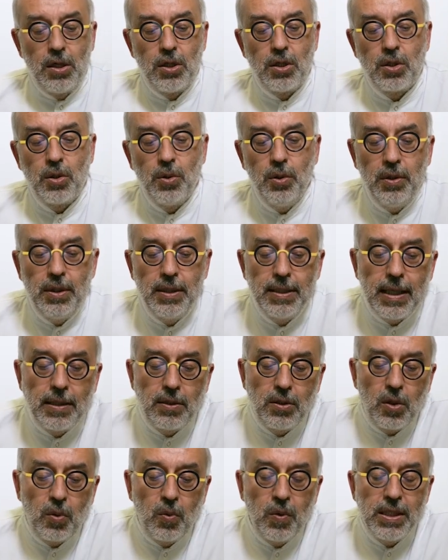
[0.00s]
showed
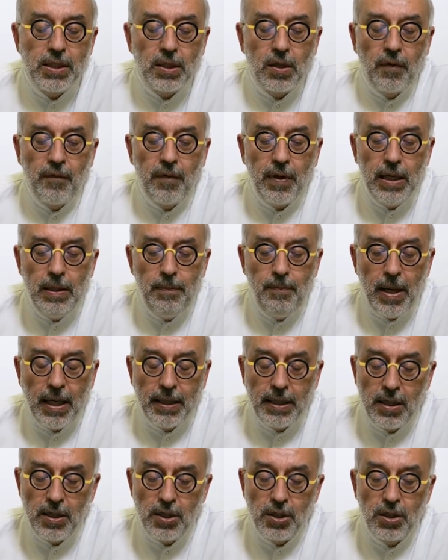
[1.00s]
that the risk of
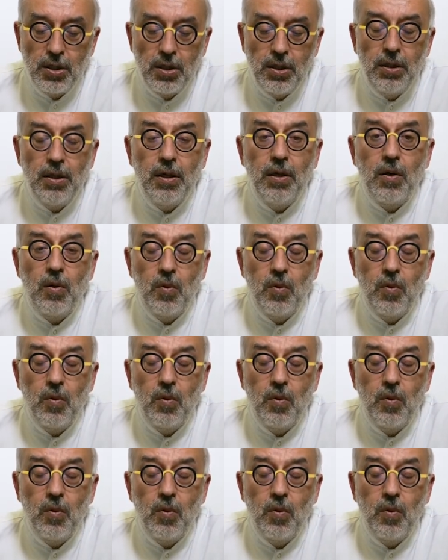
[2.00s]
hypertension